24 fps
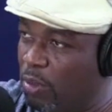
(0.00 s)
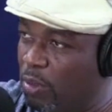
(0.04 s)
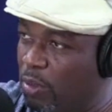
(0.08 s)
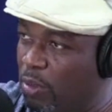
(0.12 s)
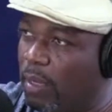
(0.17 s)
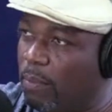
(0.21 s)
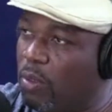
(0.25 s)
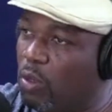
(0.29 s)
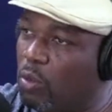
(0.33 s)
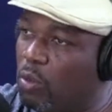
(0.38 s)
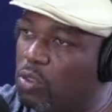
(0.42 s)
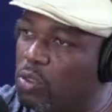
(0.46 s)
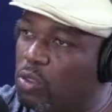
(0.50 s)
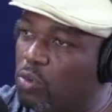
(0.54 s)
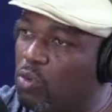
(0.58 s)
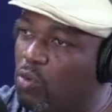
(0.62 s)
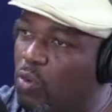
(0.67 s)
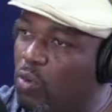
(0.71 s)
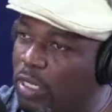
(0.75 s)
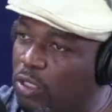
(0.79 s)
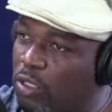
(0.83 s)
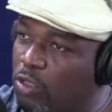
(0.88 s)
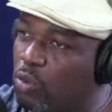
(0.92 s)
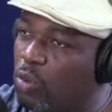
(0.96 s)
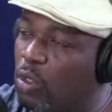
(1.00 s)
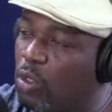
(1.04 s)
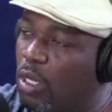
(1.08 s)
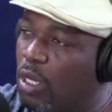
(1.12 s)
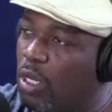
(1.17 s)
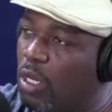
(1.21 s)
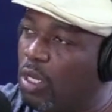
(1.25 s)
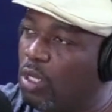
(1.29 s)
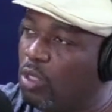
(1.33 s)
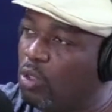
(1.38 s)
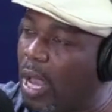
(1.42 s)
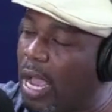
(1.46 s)
because we want to
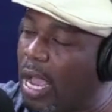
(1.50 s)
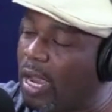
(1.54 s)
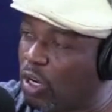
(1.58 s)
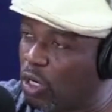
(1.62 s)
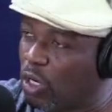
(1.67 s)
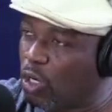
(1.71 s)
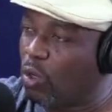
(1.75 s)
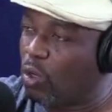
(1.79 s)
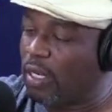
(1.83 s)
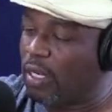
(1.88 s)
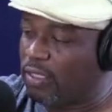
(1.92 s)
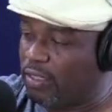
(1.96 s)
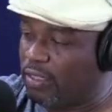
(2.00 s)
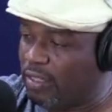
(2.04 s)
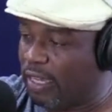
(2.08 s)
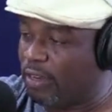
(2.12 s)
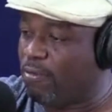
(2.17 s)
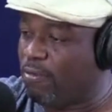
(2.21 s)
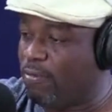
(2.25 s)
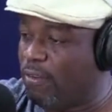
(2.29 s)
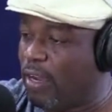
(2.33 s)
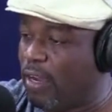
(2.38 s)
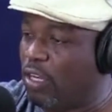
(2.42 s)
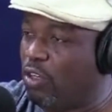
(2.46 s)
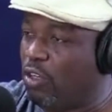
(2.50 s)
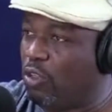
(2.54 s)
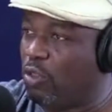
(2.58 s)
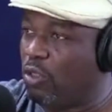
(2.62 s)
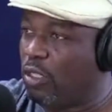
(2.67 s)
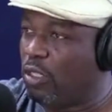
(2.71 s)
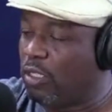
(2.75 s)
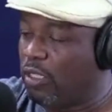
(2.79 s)
acknowledge that value